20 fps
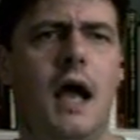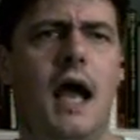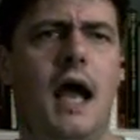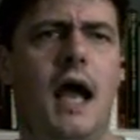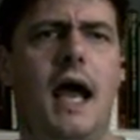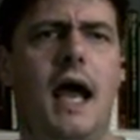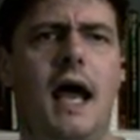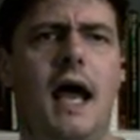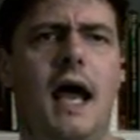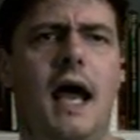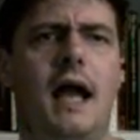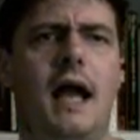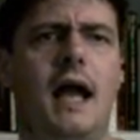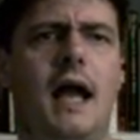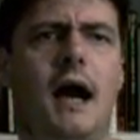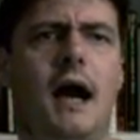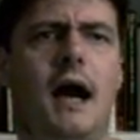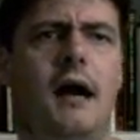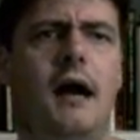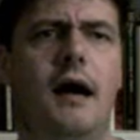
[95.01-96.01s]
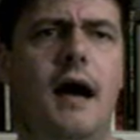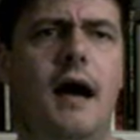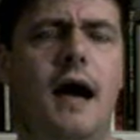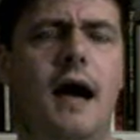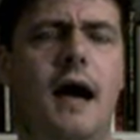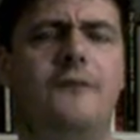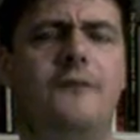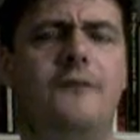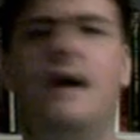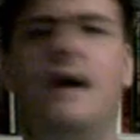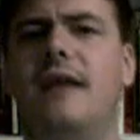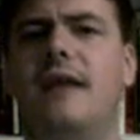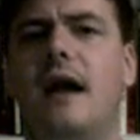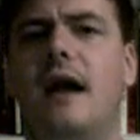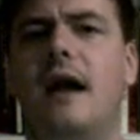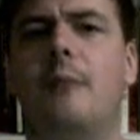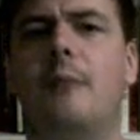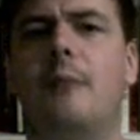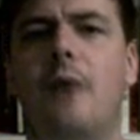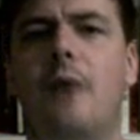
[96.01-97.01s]
And I find that
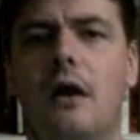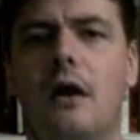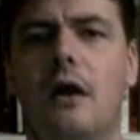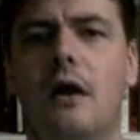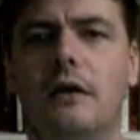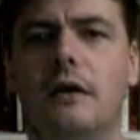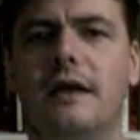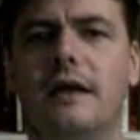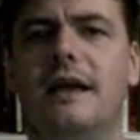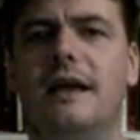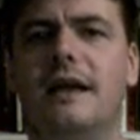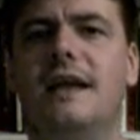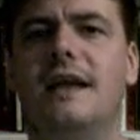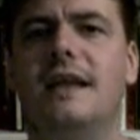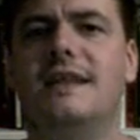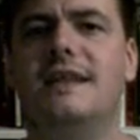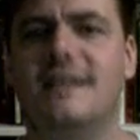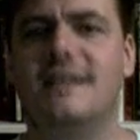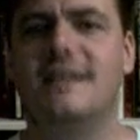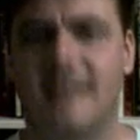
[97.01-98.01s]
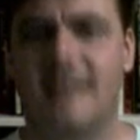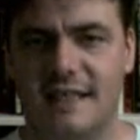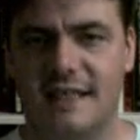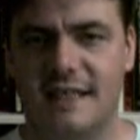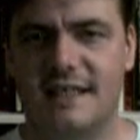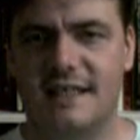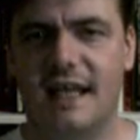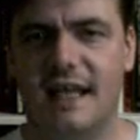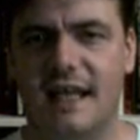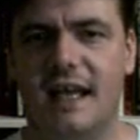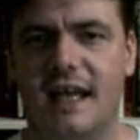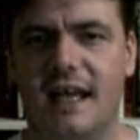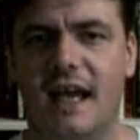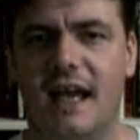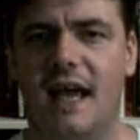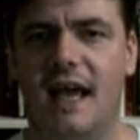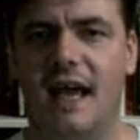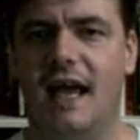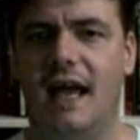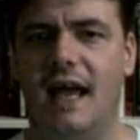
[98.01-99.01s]
appalling and disgusting,
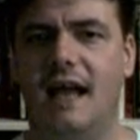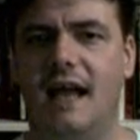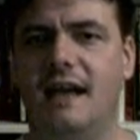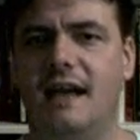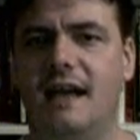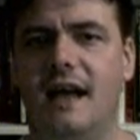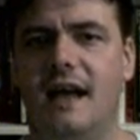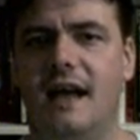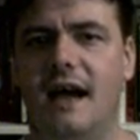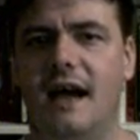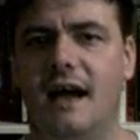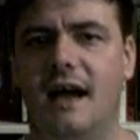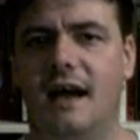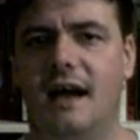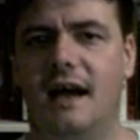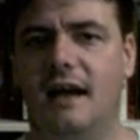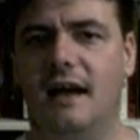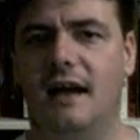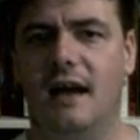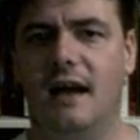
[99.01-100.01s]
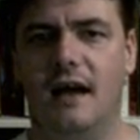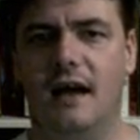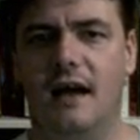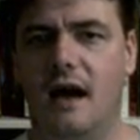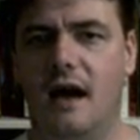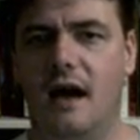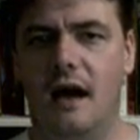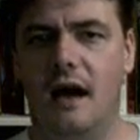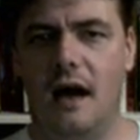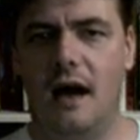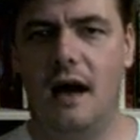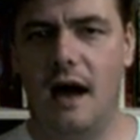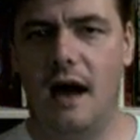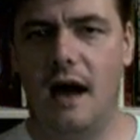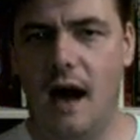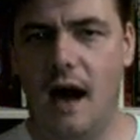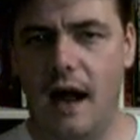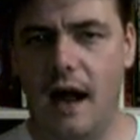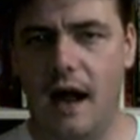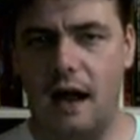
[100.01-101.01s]
and I,
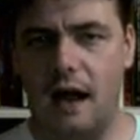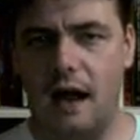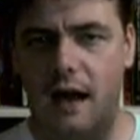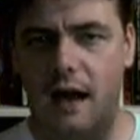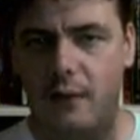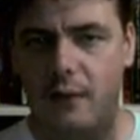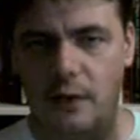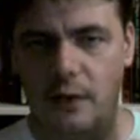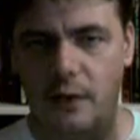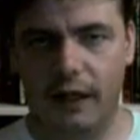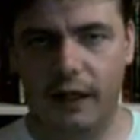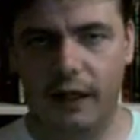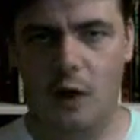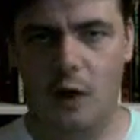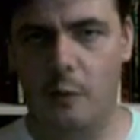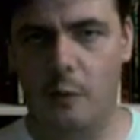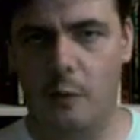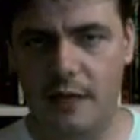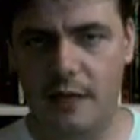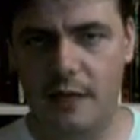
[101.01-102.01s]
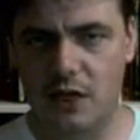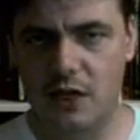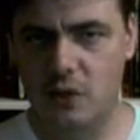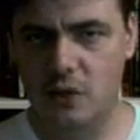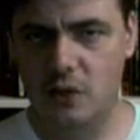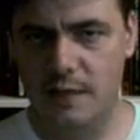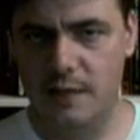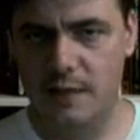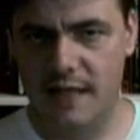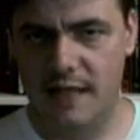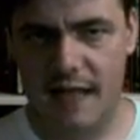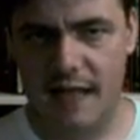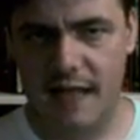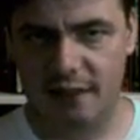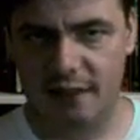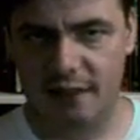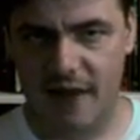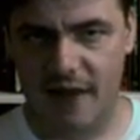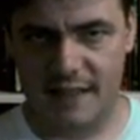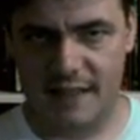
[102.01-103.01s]
I, I really hope Ian Juby dies
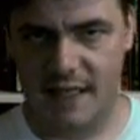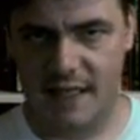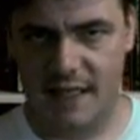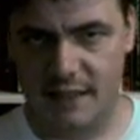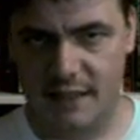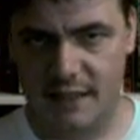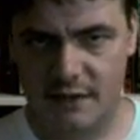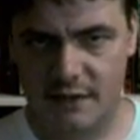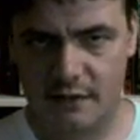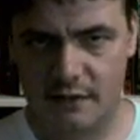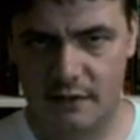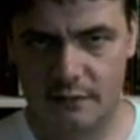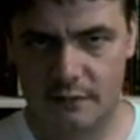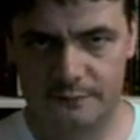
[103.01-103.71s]
of ass cancer.